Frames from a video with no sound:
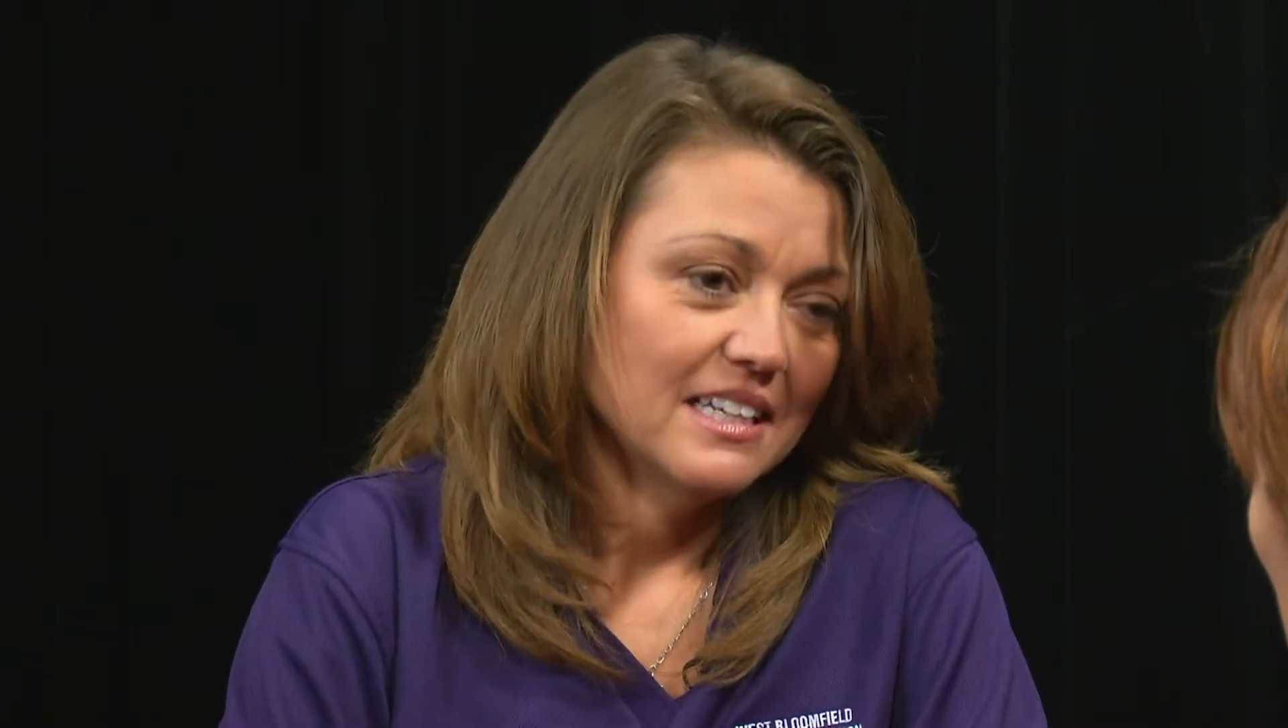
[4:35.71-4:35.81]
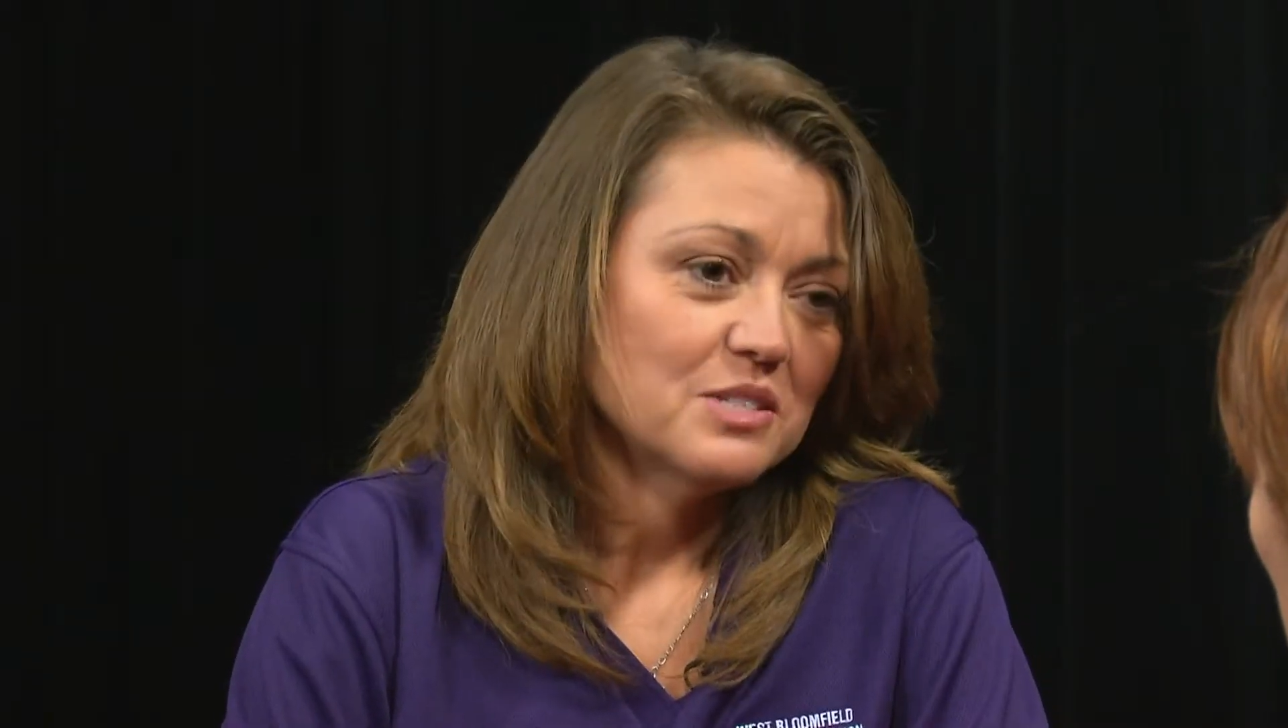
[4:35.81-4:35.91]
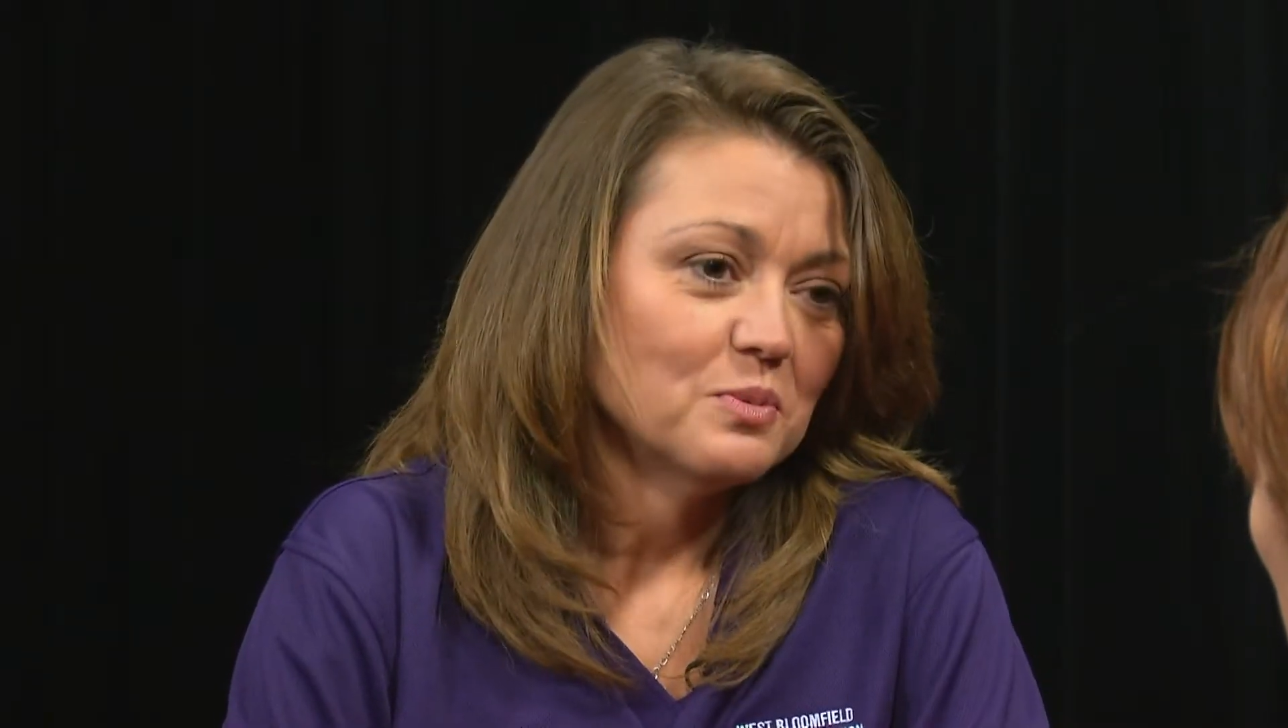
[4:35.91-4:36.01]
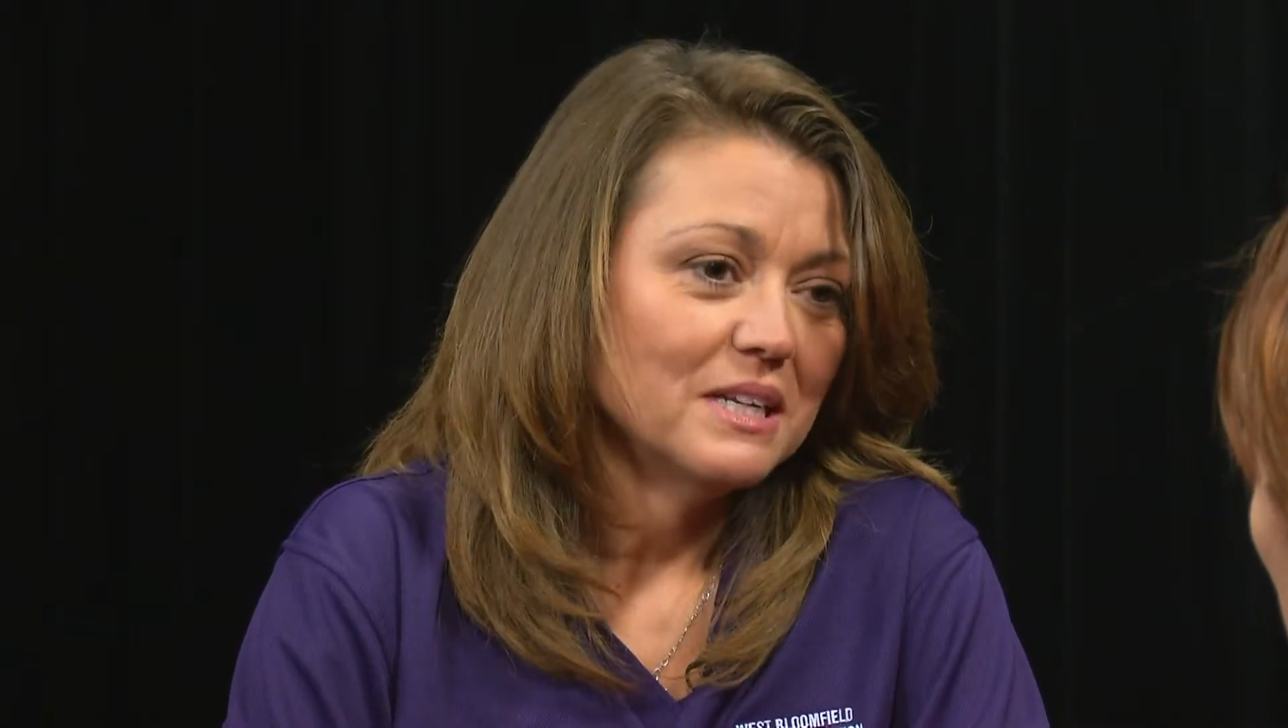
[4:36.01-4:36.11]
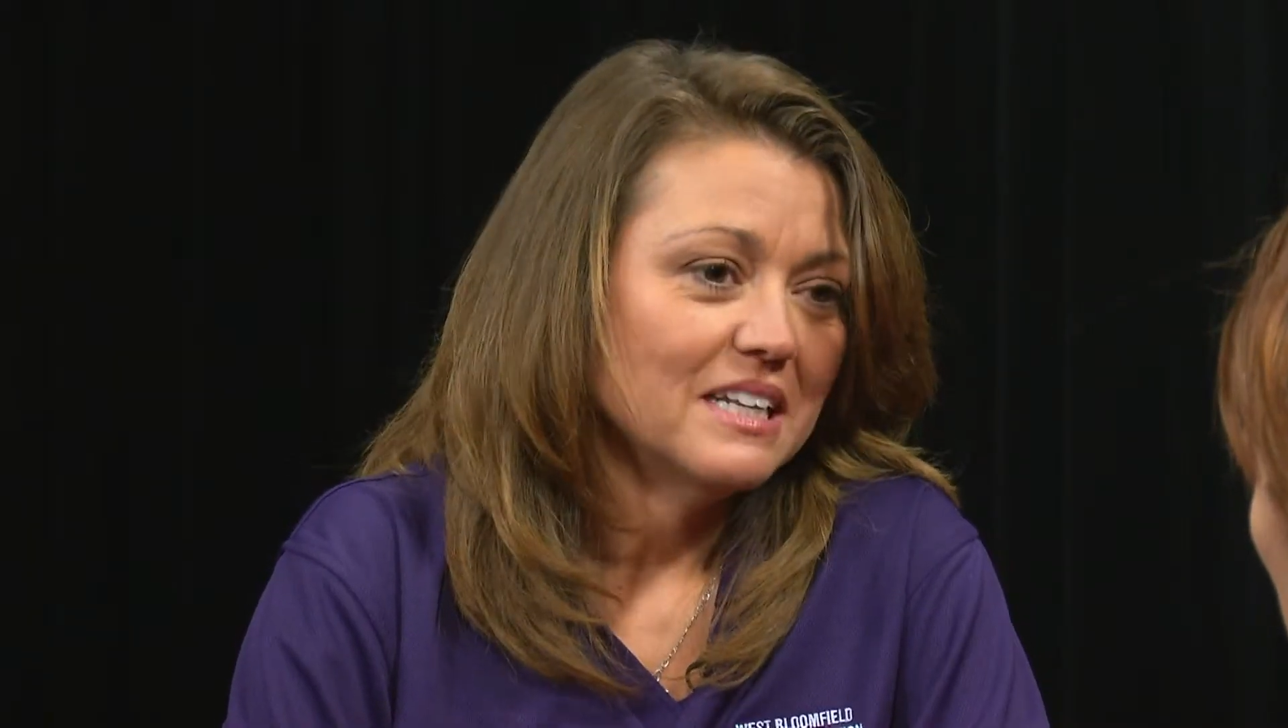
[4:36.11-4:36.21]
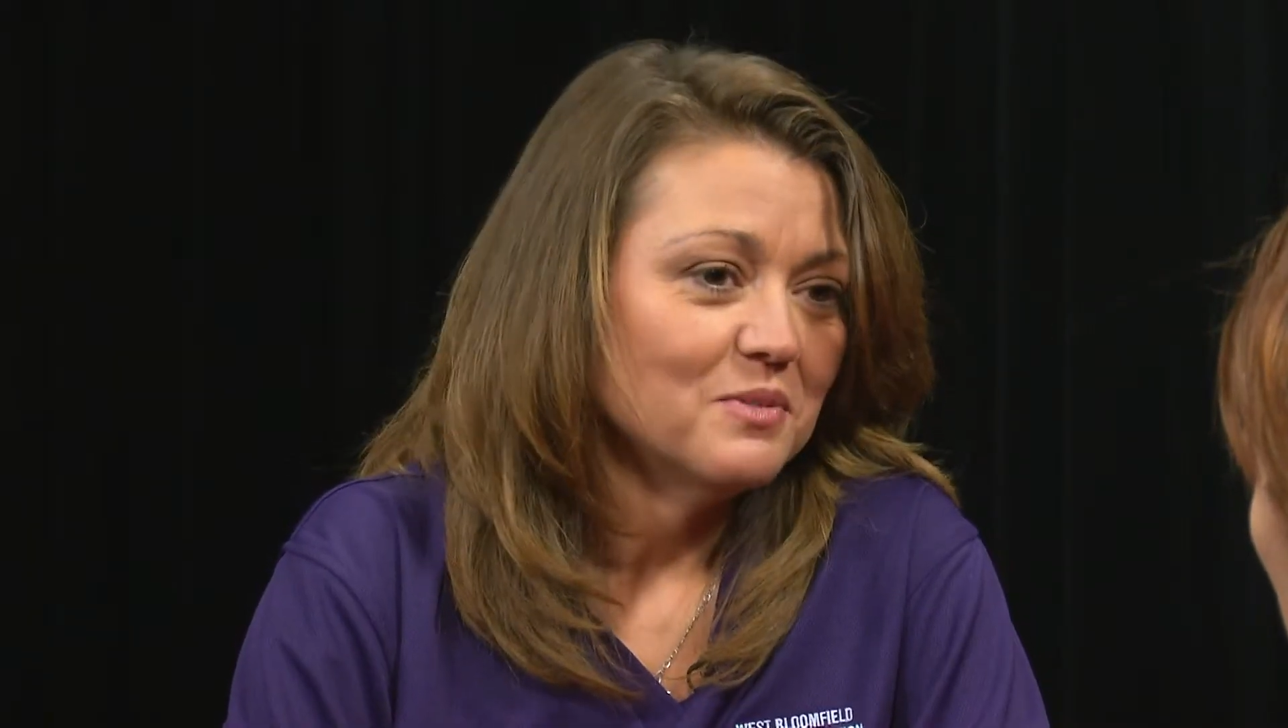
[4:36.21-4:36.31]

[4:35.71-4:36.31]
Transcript: That's when